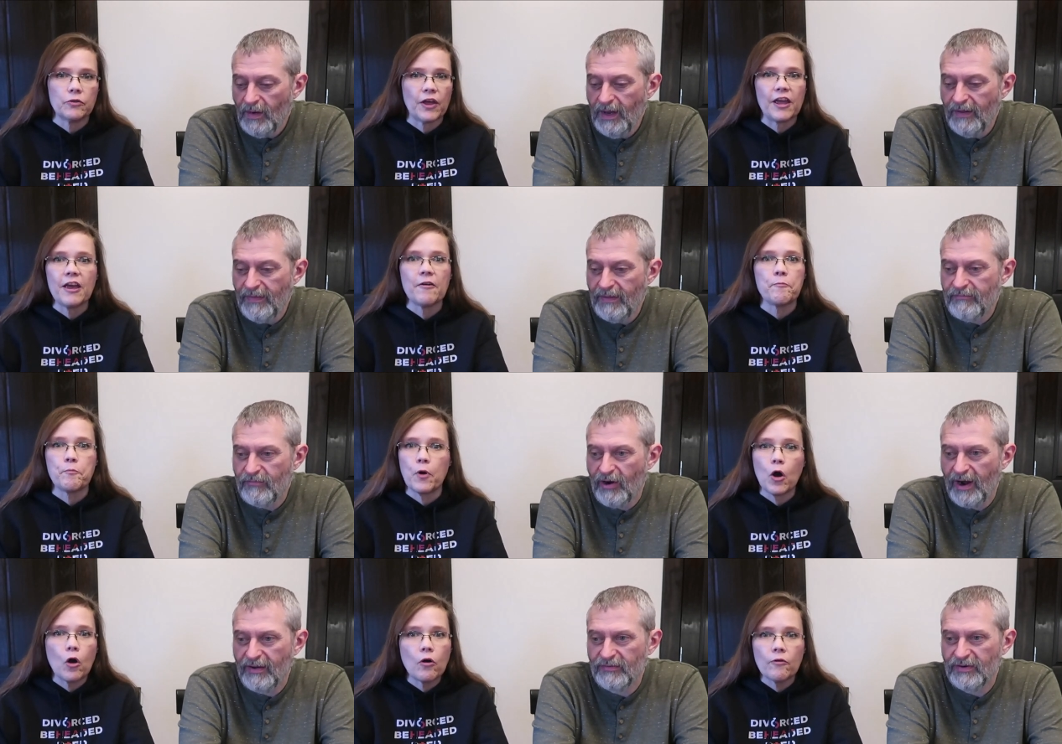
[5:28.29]
Speaker 1: They, yeah,
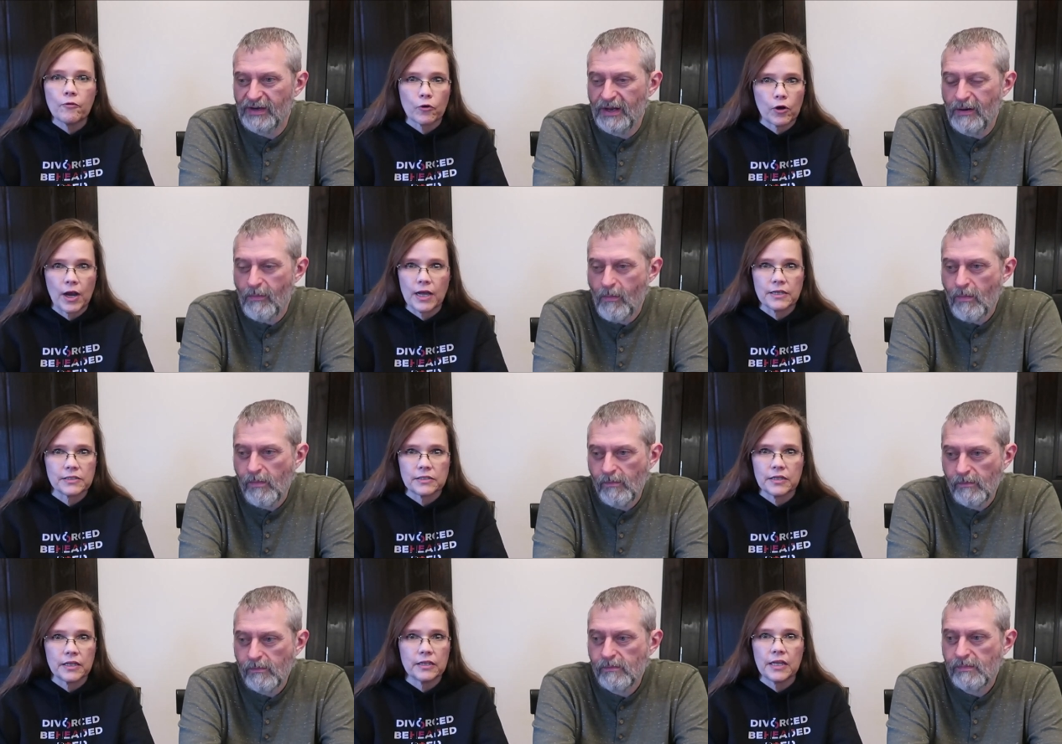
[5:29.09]

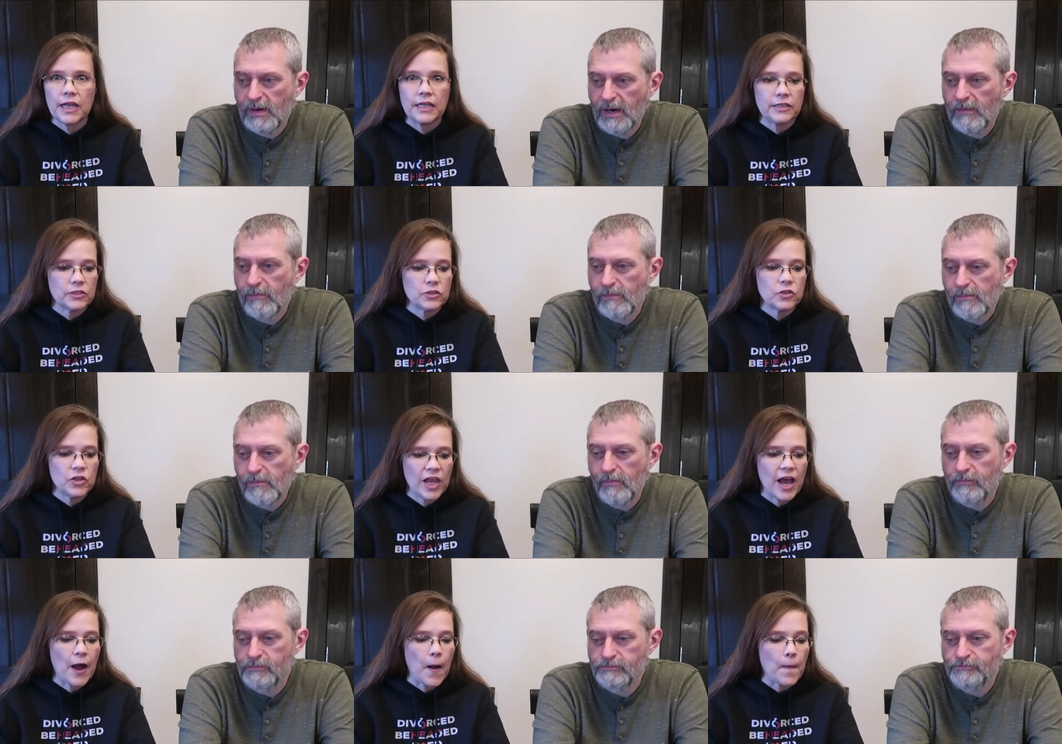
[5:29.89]
pulverized it, it, and
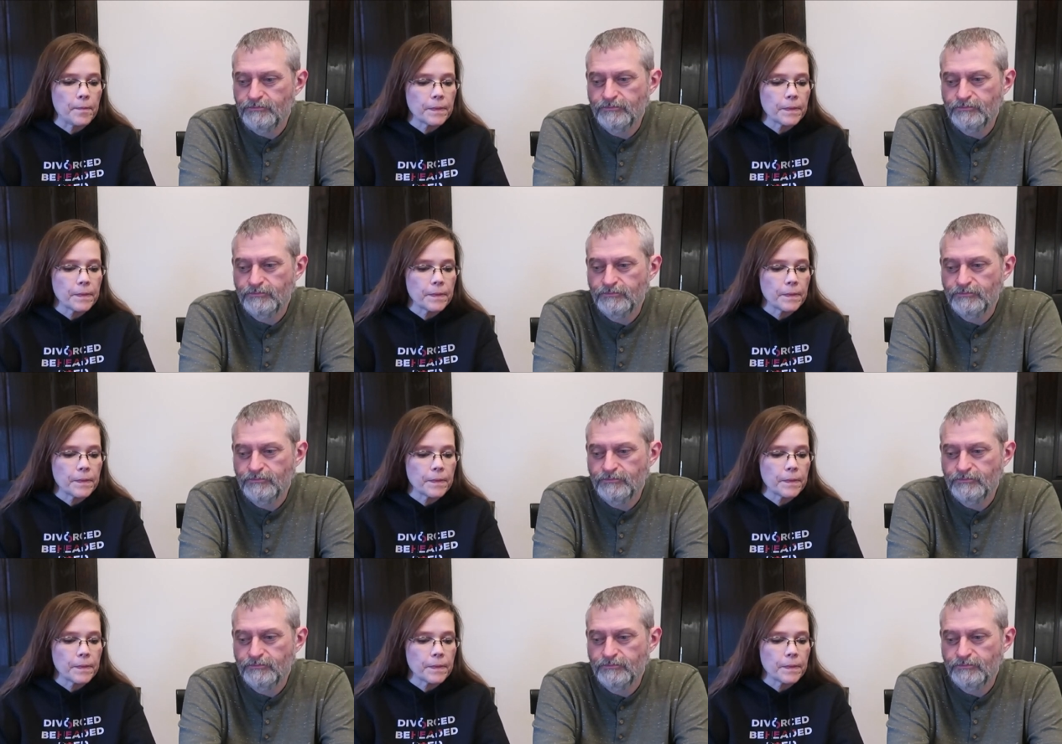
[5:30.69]
yeah. yeah,